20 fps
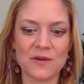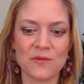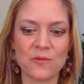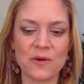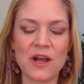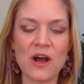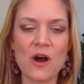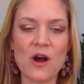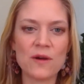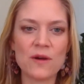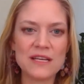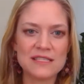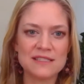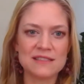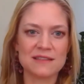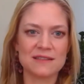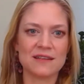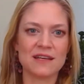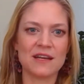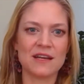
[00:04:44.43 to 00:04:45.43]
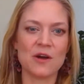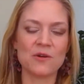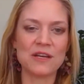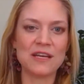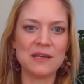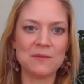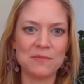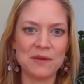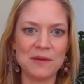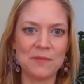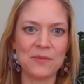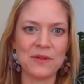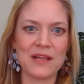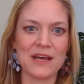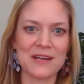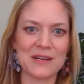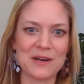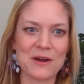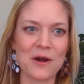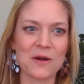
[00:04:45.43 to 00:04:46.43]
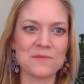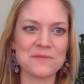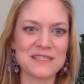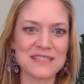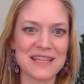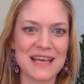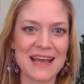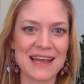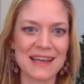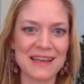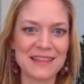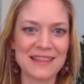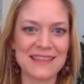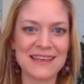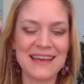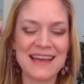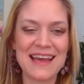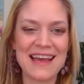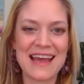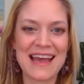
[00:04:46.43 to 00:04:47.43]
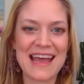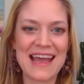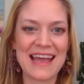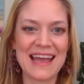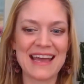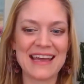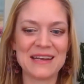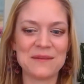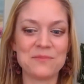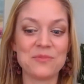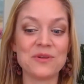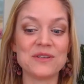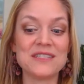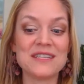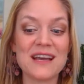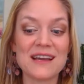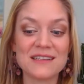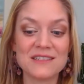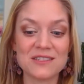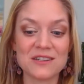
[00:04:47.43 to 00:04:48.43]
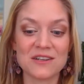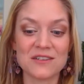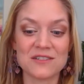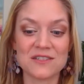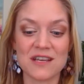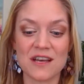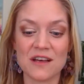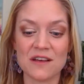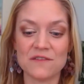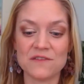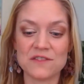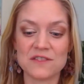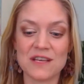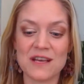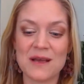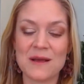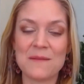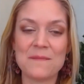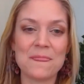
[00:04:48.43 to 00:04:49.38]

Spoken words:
We always, keep people at an arm's length and protect ourselves.